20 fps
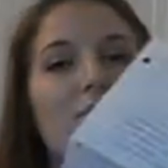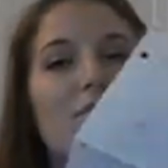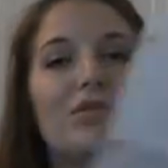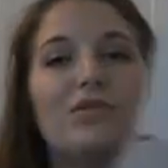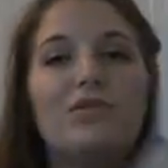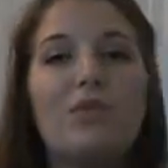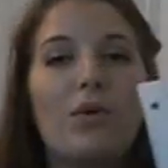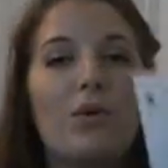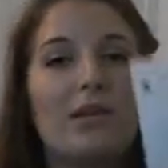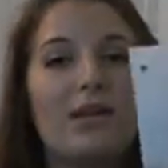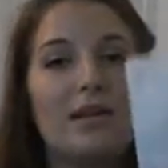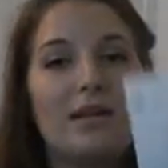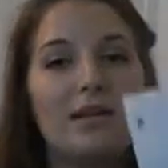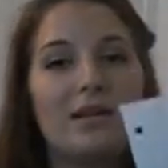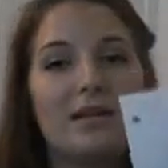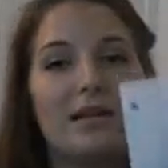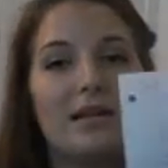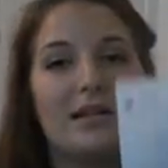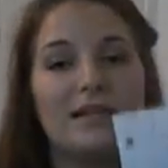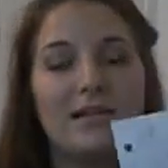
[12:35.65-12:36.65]
before
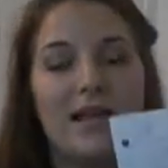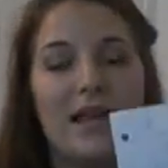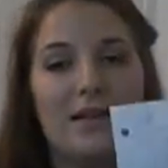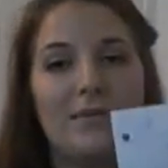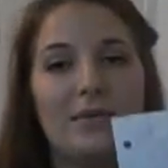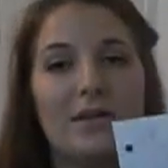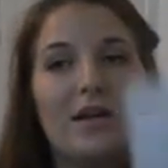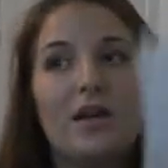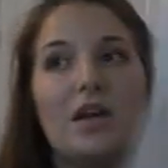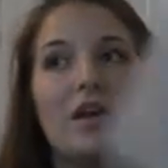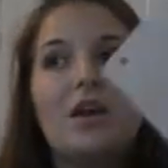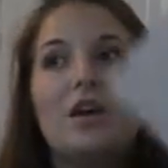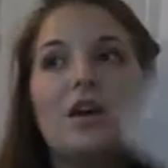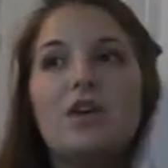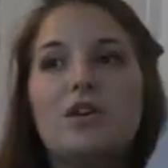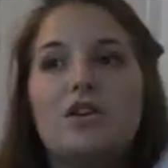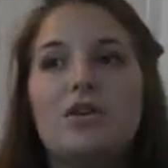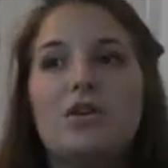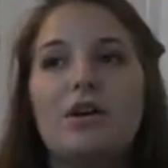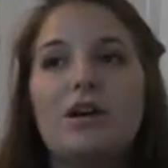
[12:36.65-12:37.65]
the exam. Like,
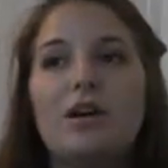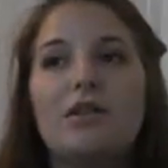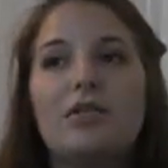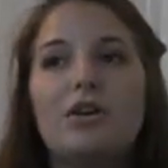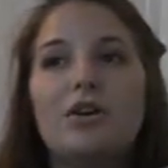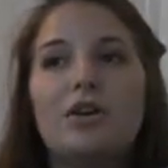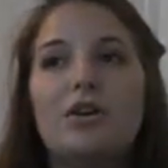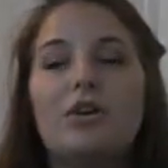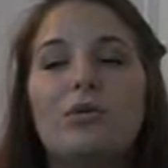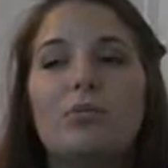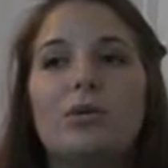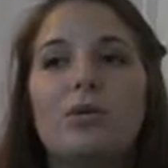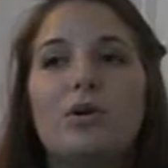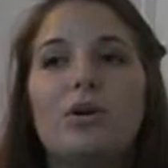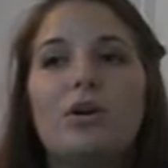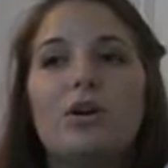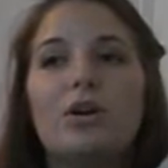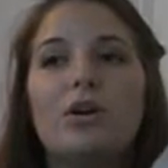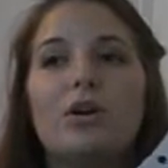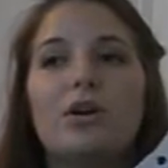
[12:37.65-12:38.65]
you'll give her your
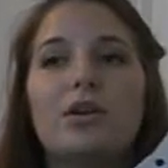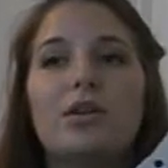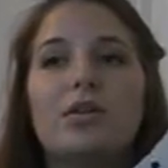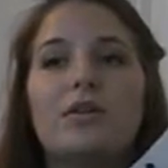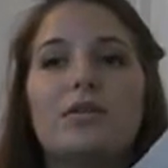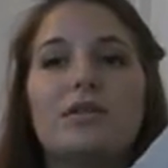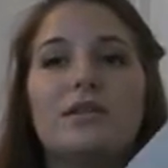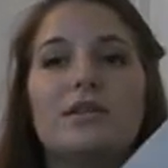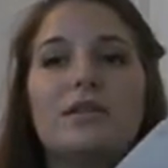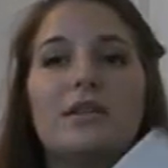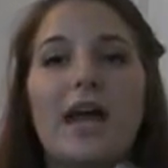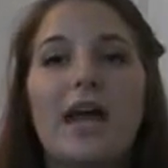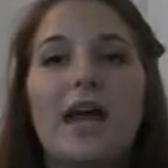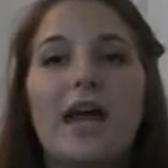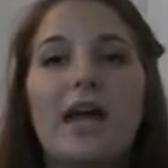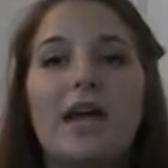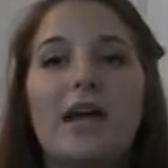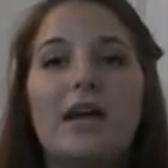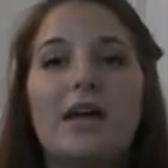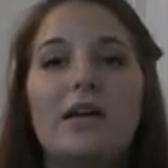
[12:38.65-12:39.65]
book the
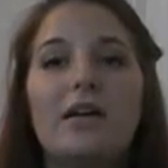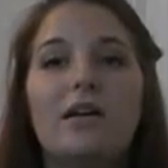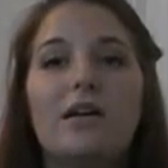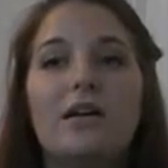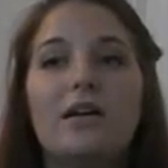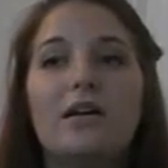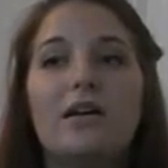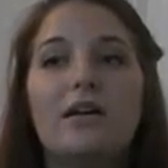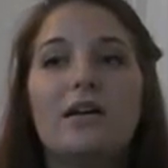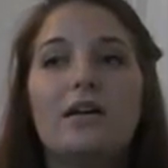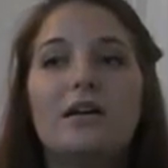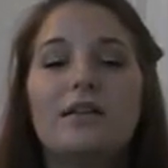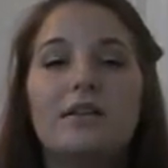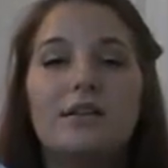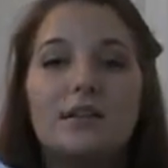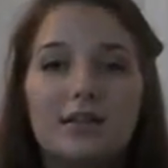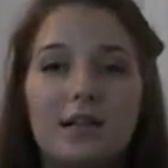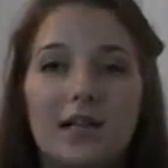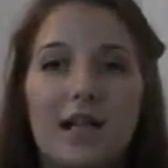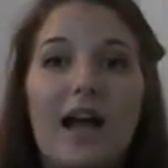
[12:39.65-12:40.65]
day,
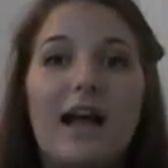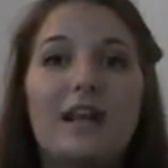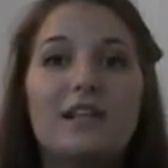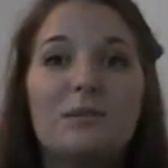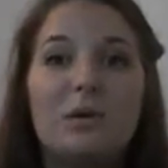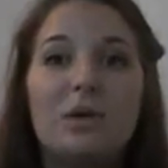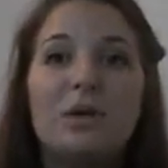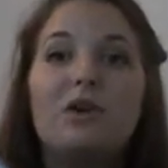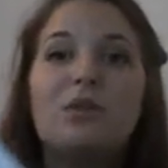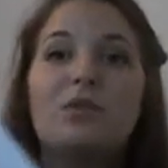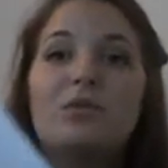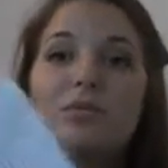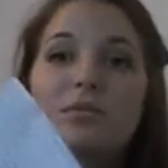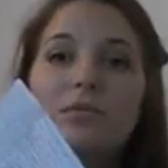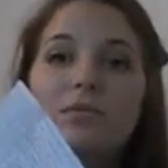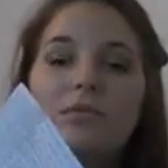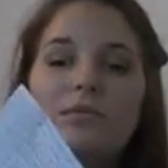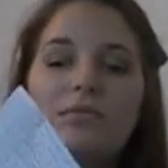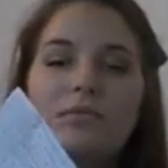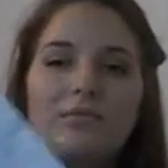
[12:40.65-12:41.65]
the class period,
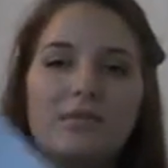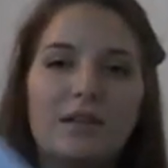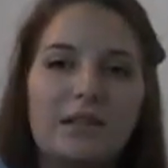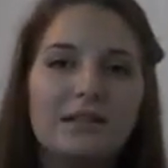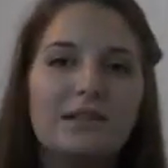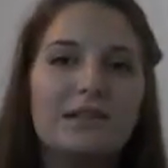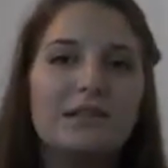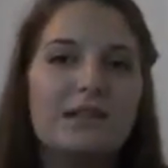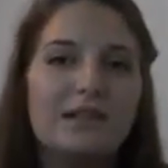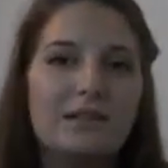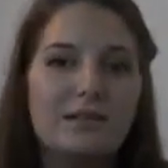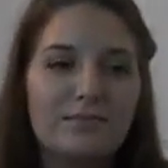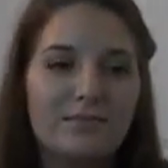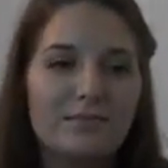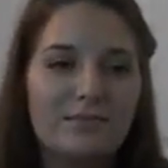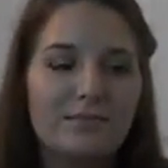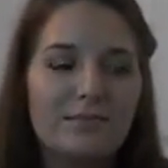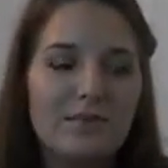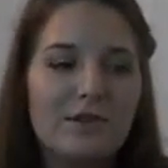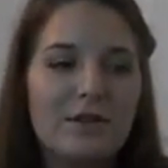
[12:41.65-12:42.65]
like
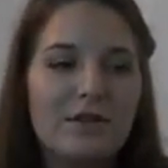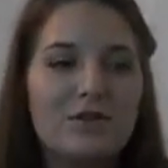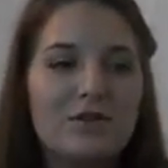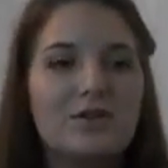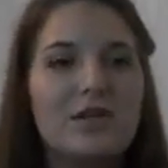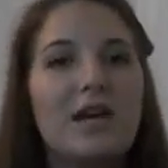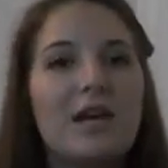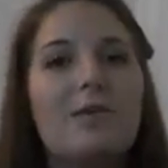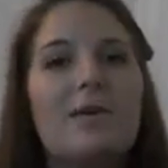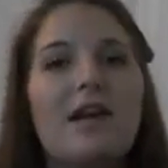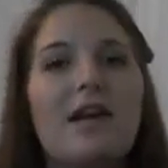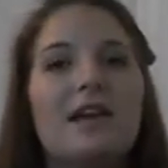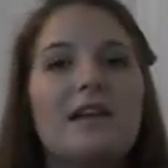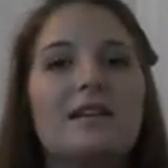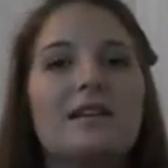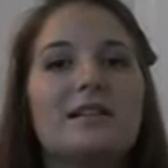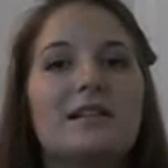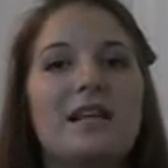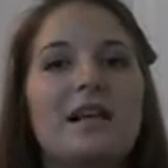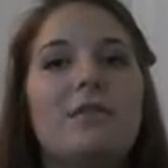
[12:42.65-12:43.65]
so say we had
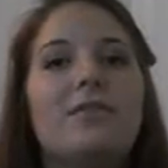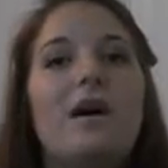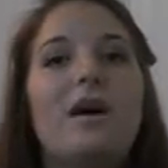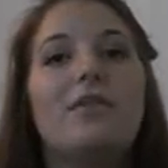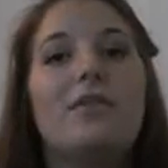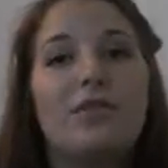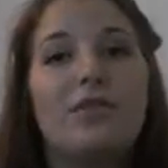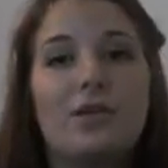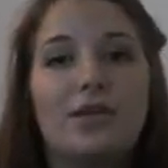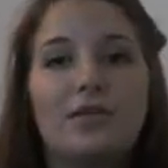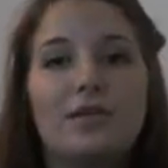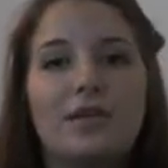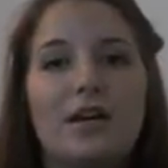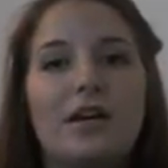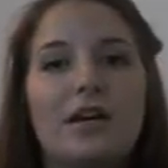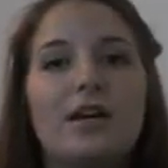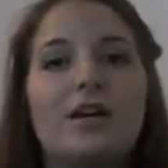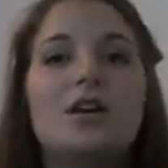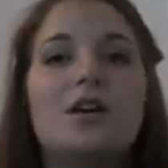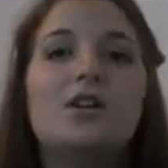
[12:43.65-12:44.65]
an exam on
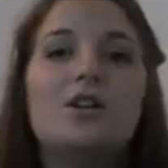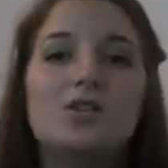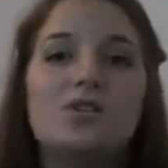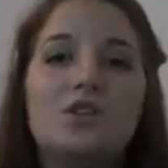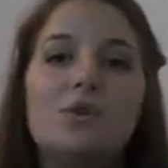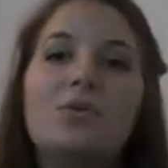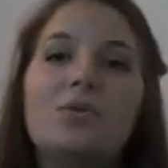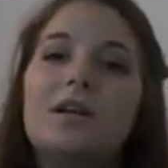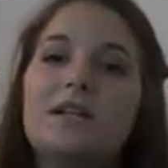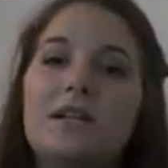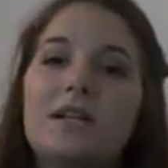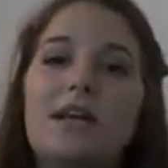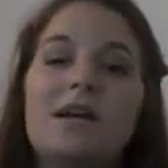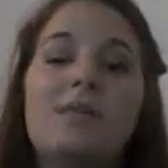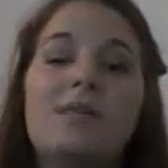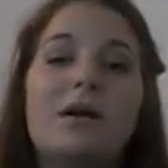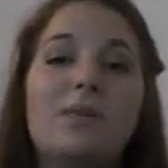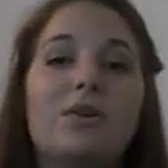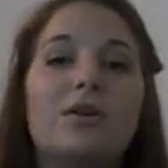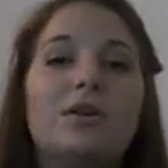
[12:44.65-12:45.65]
Thursday. She would have
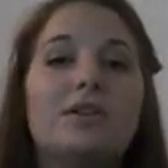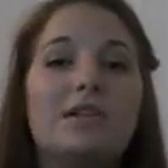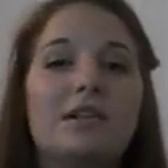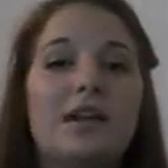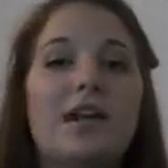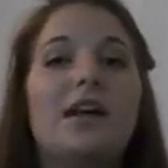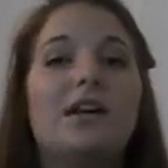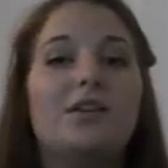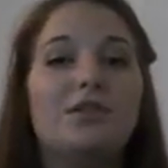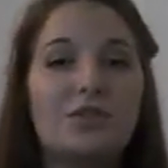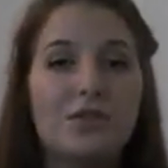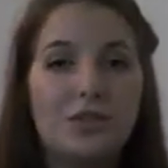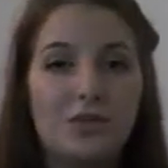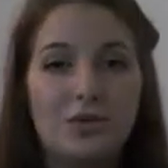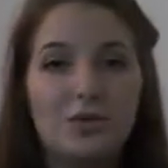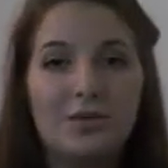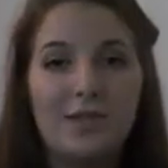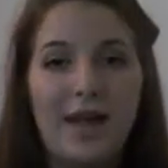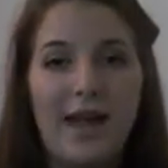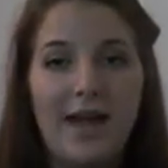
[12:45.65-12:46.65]
taken my book today on
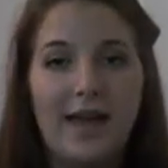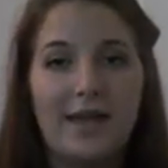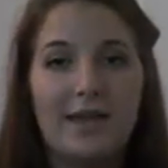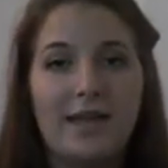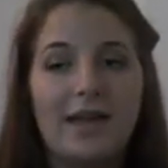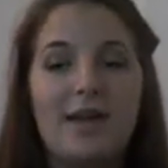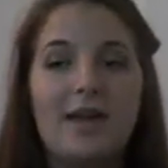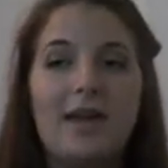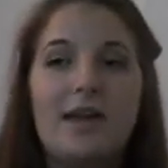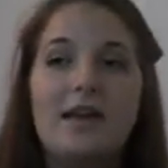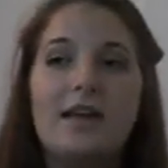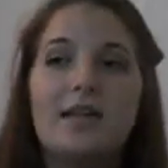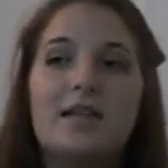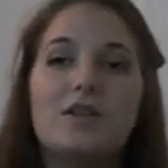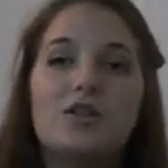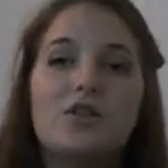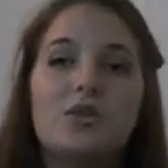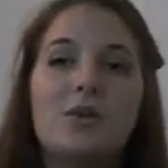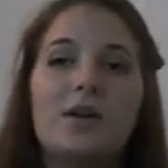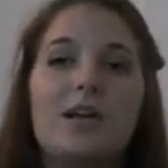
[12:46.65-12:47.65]
Tuesday. And
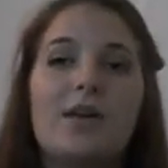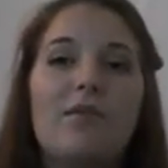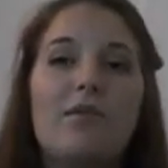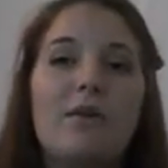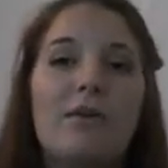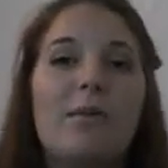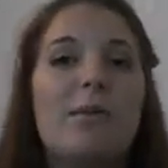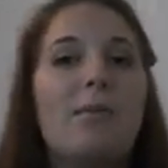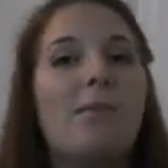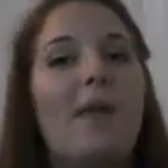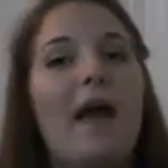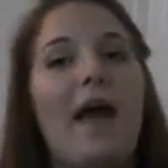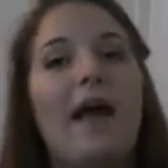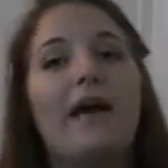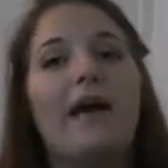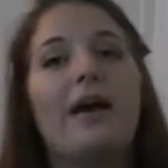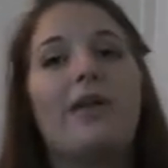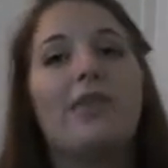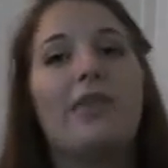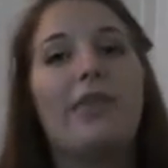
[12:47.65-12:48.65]
then she would have given it
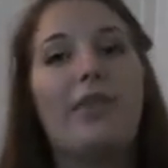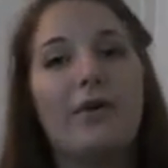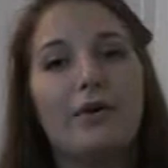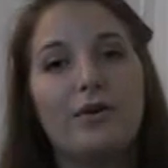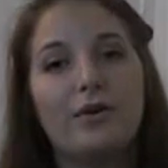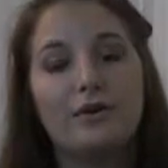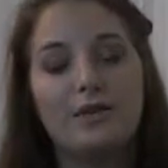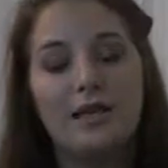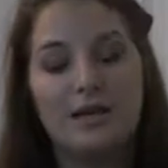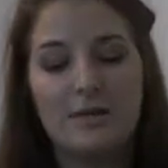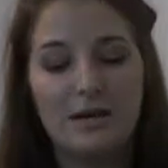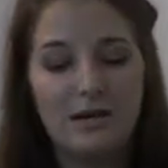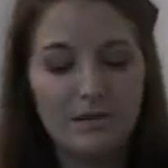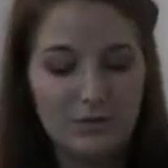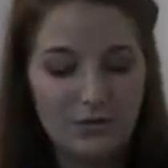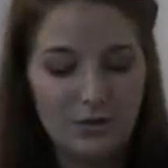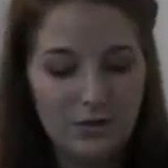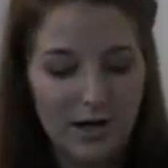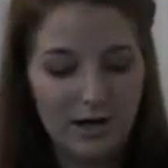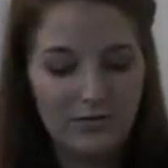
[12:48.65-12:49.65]
back on Thursday,
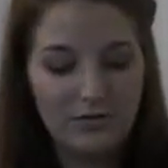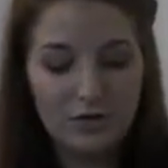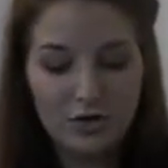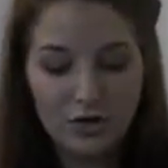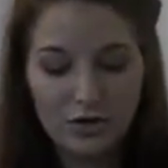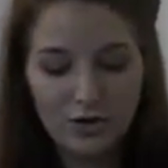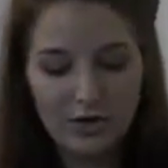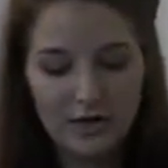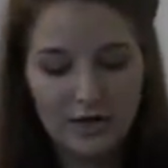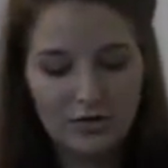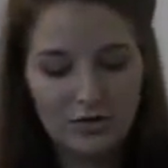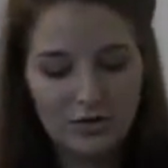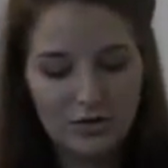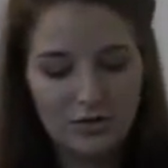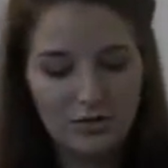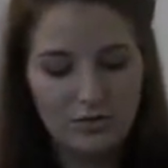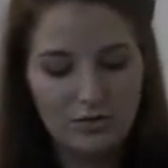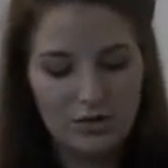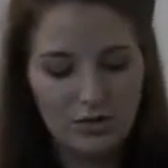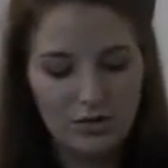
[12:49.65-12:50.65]
because we do have journal
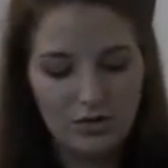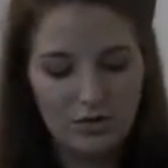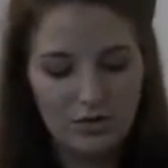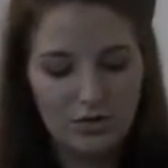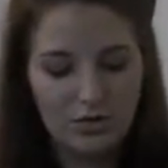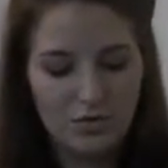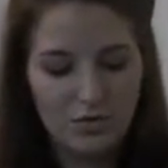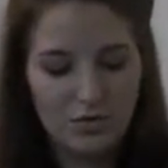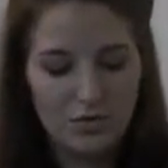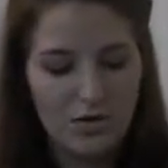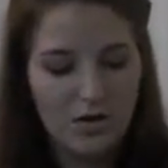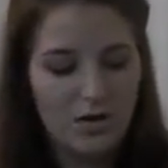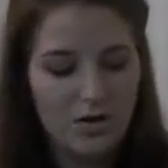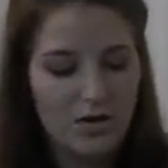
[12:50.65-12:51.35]
entries, which I'll show